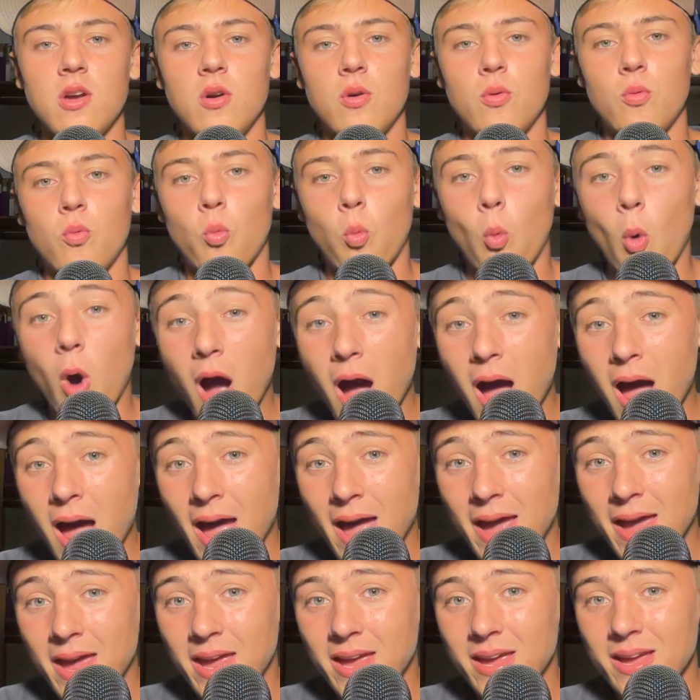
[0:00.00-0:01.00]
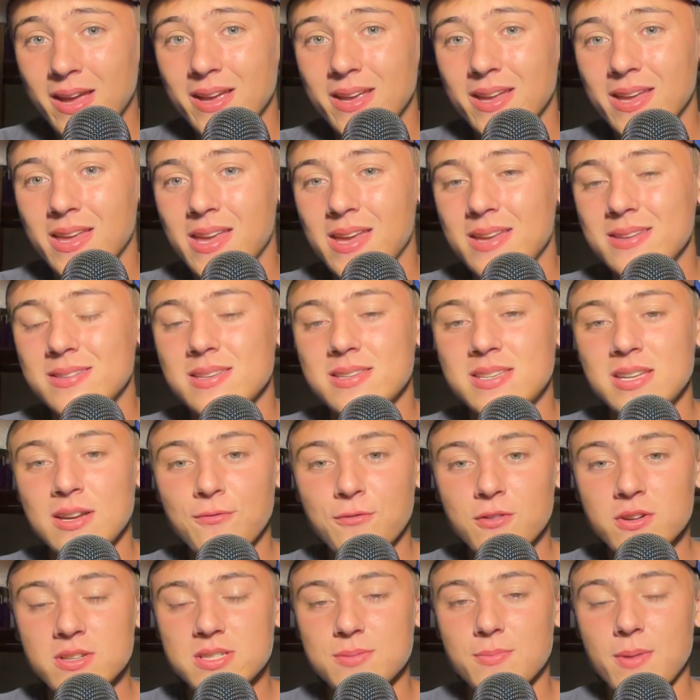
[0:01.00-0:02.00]
why he's a
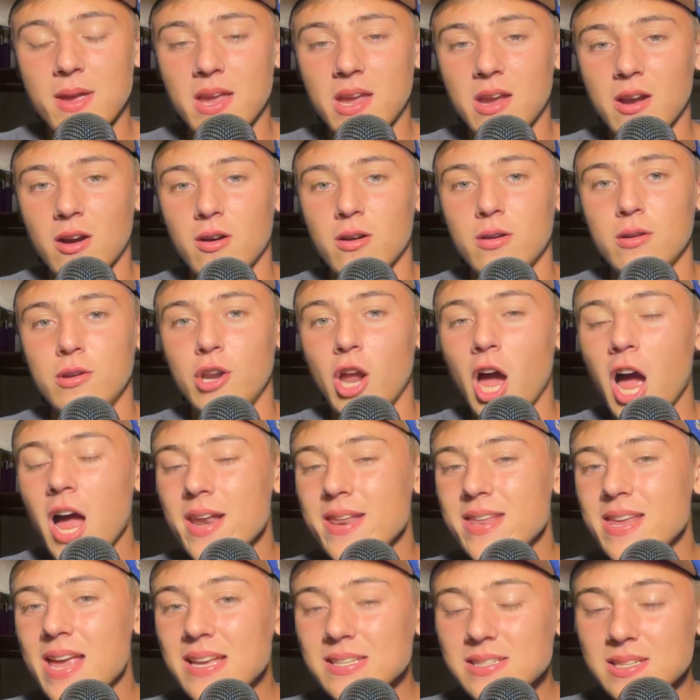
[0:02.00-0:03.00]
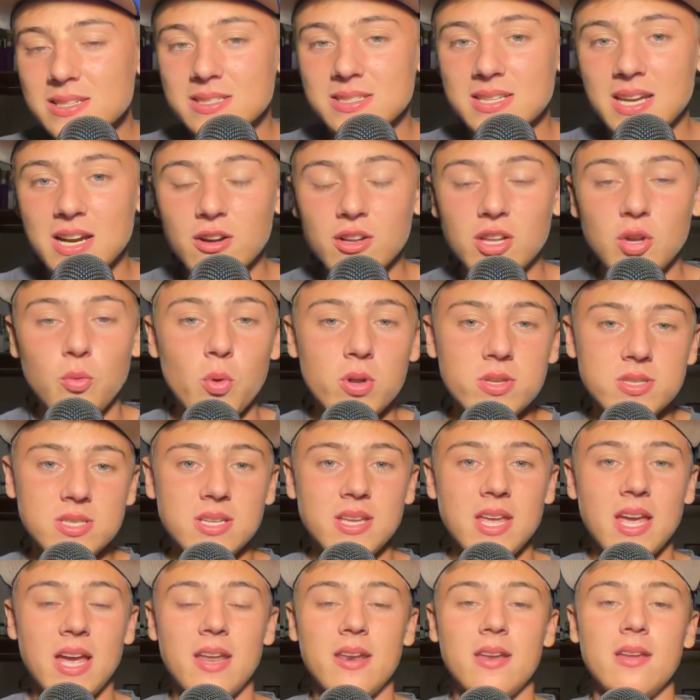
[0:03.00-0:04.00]
difference maker, not necessarily, once
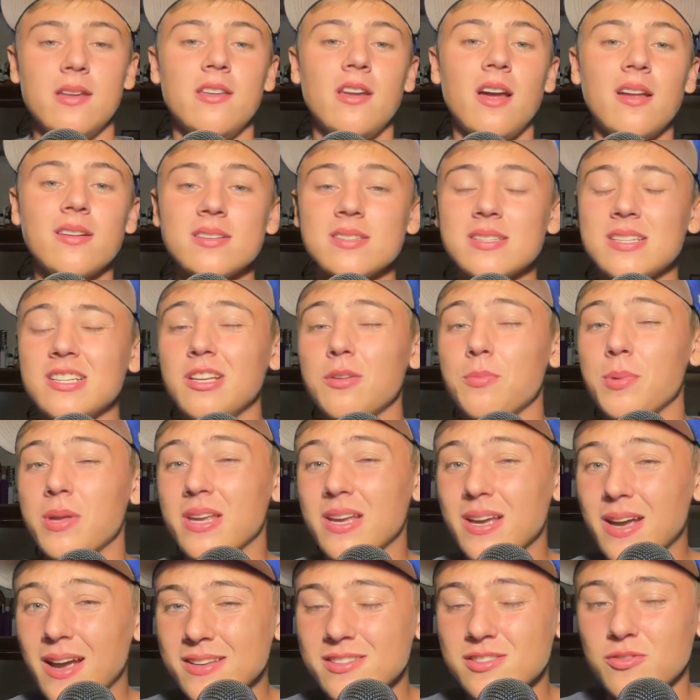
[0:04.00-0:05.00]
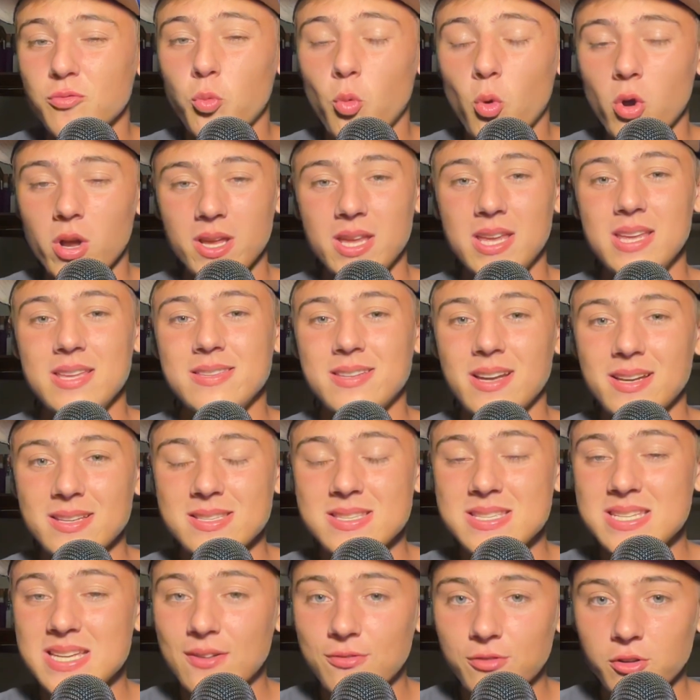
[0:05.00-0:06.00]
again, not necessarily because of what he does
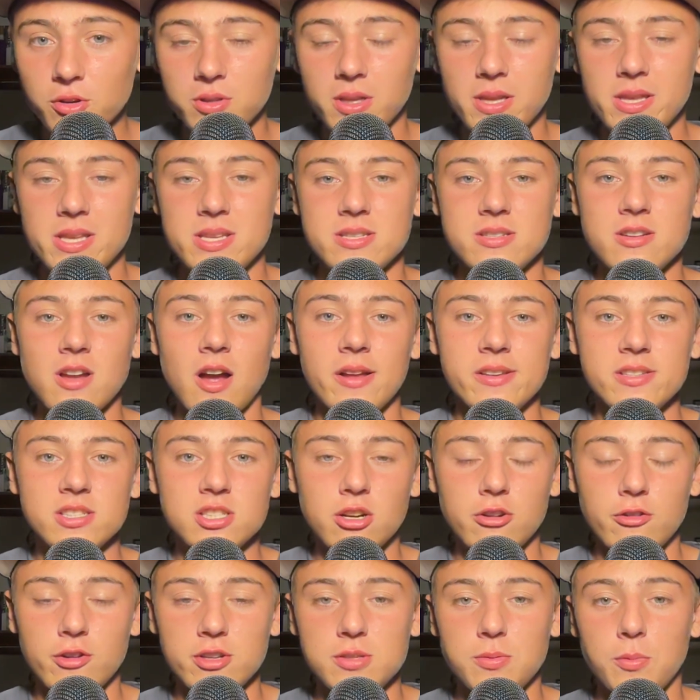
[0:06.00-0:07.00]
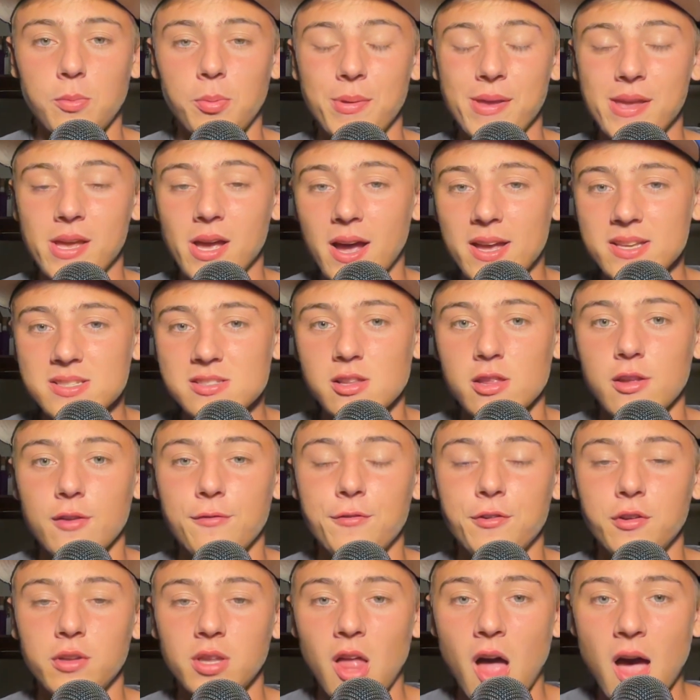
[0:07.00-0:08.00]
differently than Scott Servais, but because of the
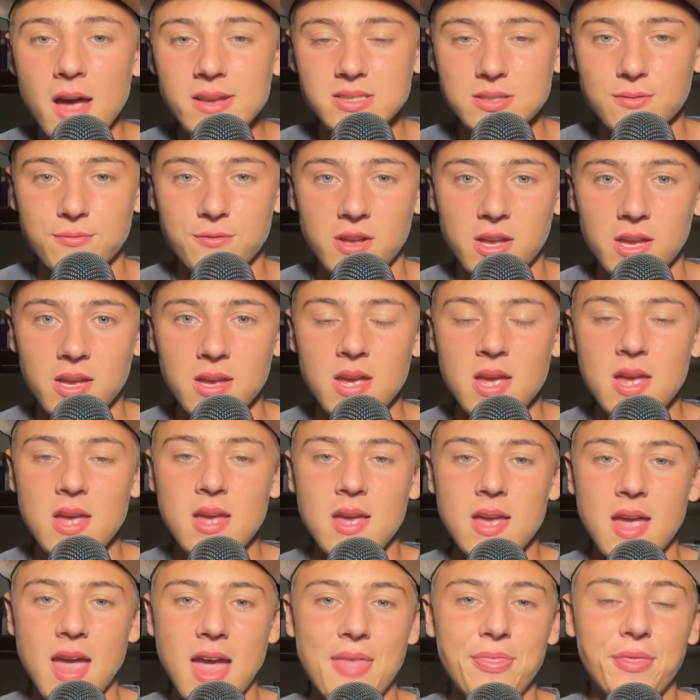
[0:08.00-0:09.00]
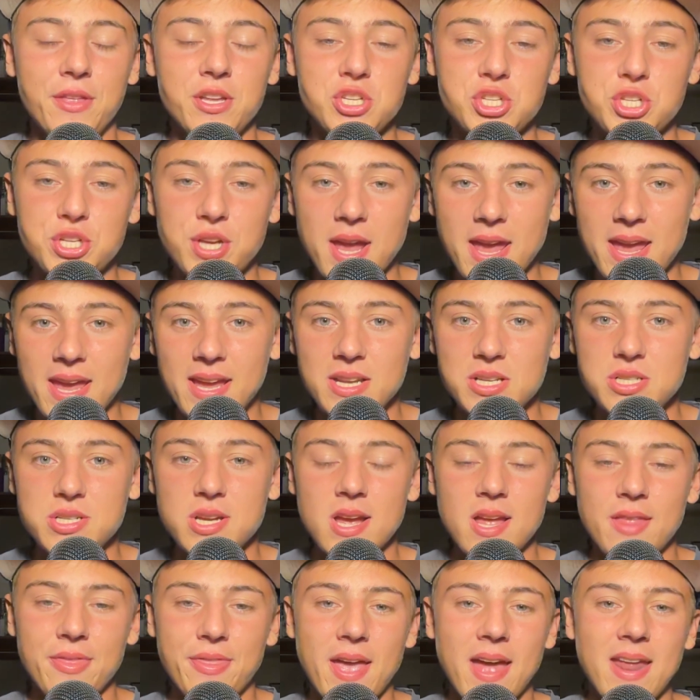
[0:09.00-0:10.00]
philosophy and the change
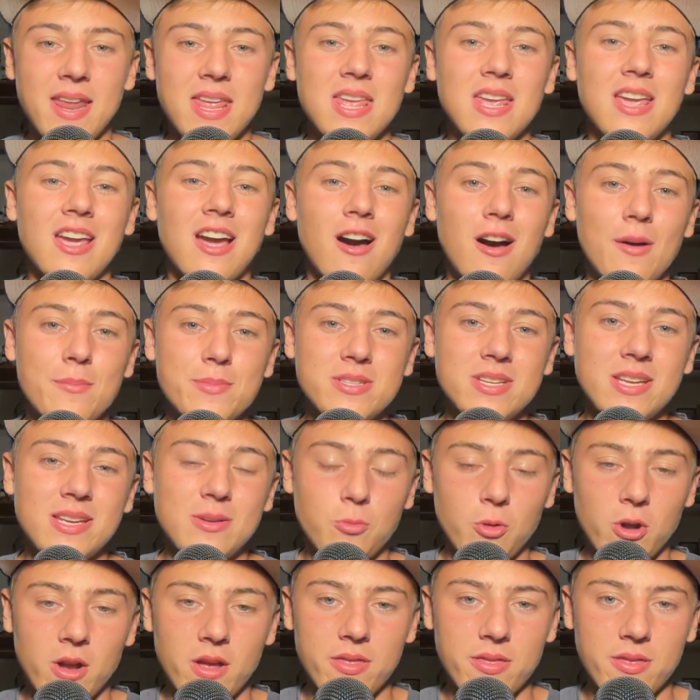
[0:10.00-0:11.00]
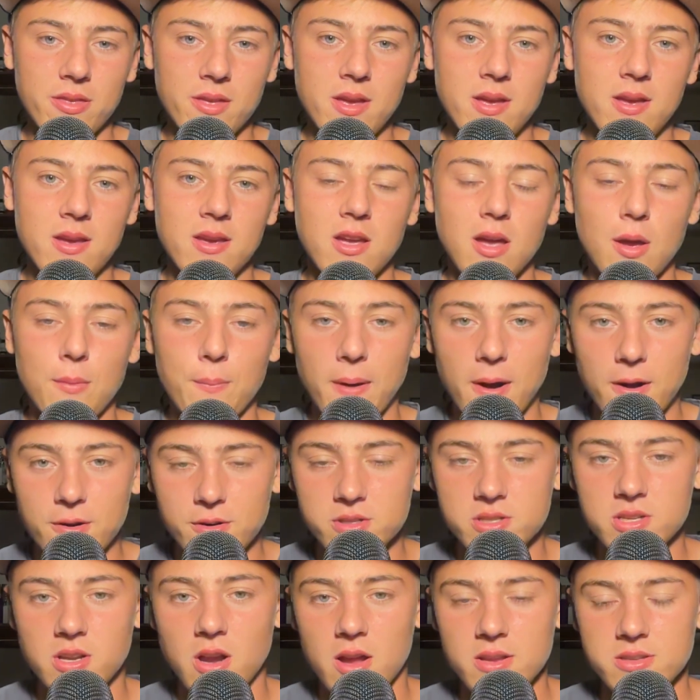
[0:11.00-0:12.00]
that he comes in with compared
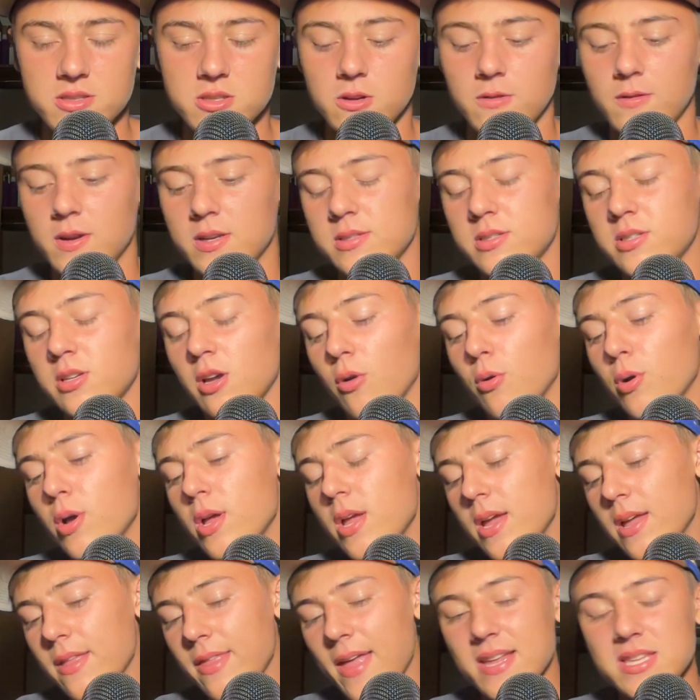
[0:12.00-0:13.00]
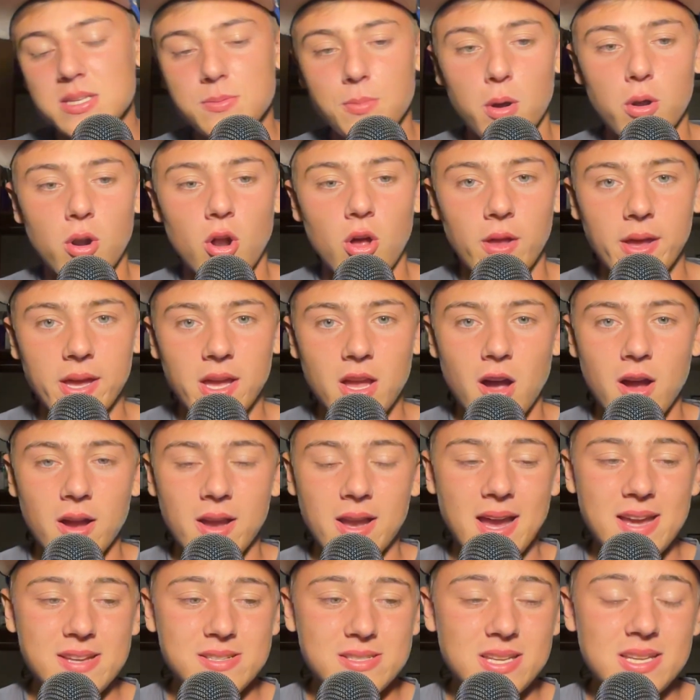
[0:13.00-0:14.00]
to Scott Servais. So that's about all I got,
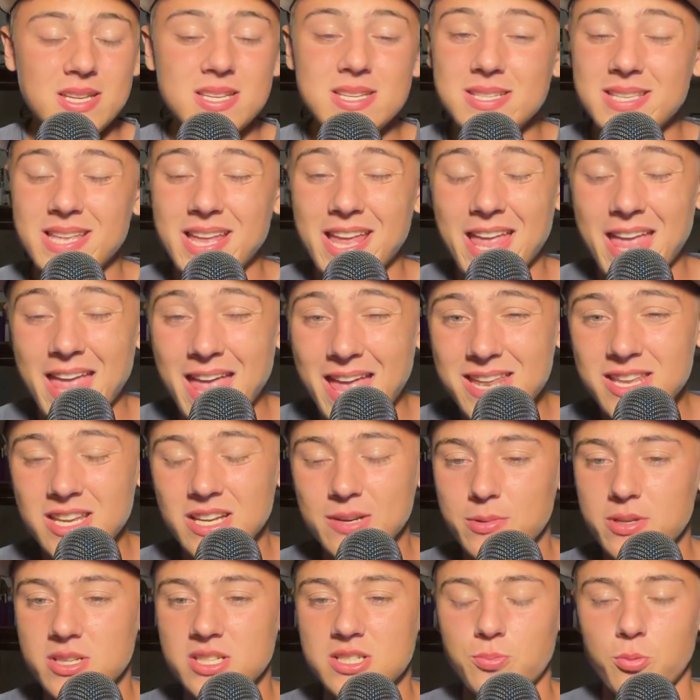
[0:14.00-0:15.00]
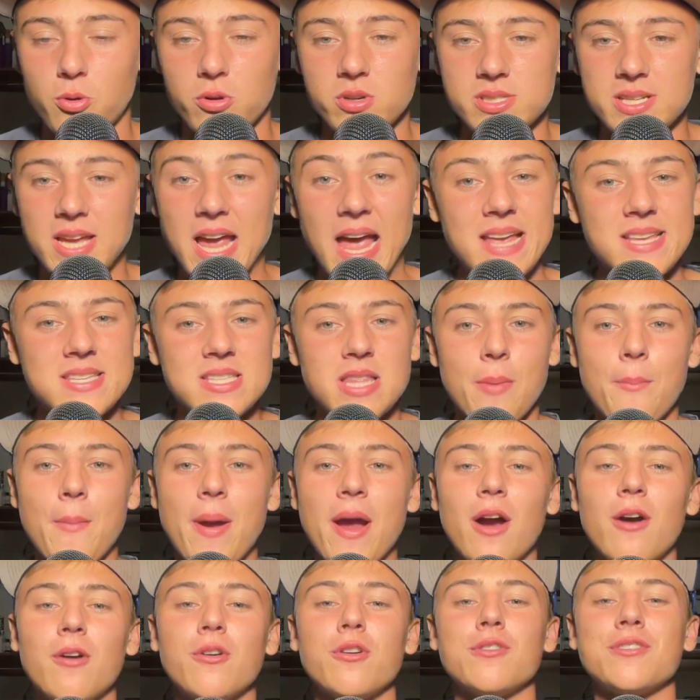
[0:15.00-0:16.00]
guys. This is the NW Sportscast. The
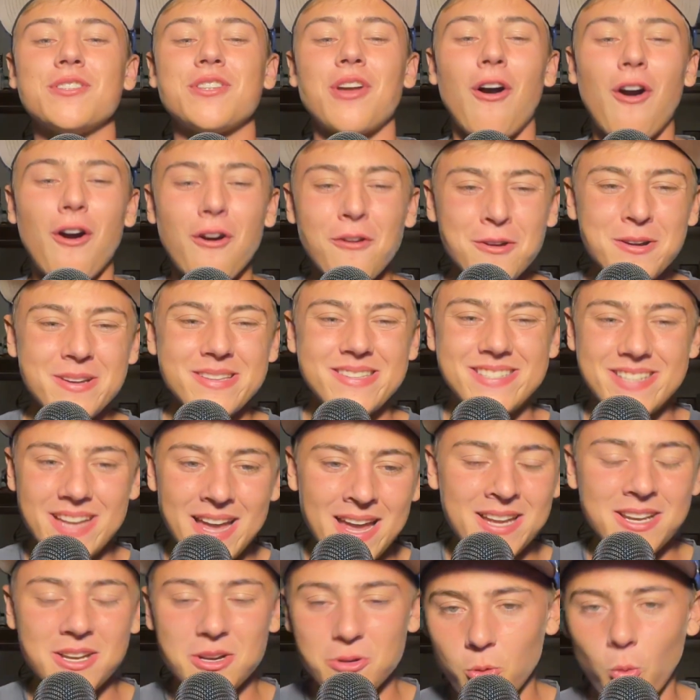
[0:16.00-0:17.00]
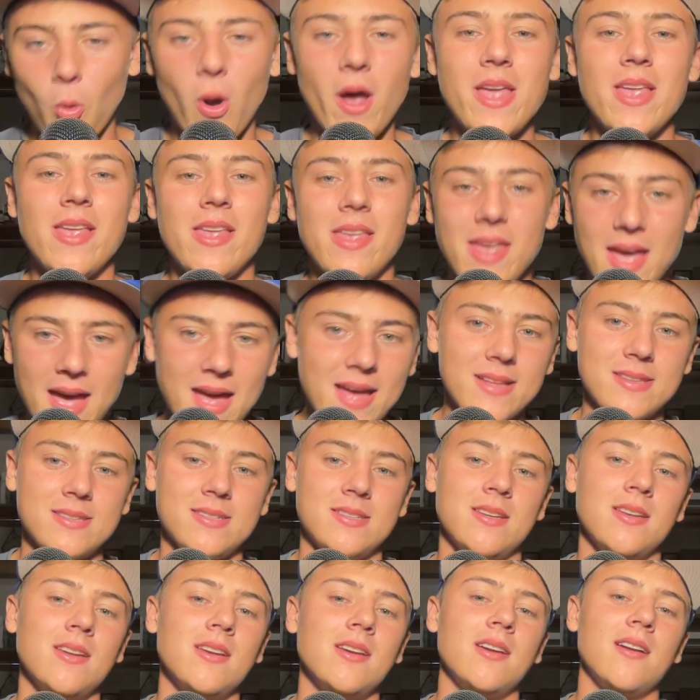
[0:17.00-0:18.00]
Mariners aren't dead quite
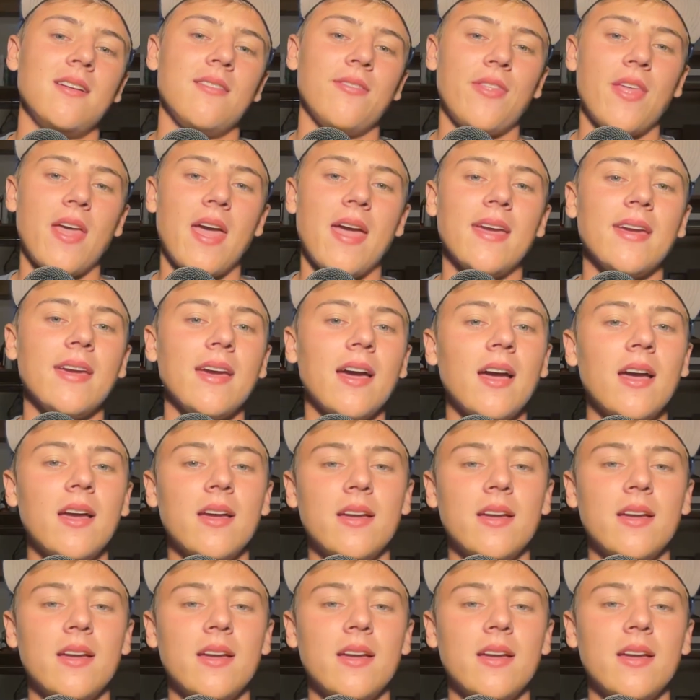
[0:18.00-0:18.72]
yet. They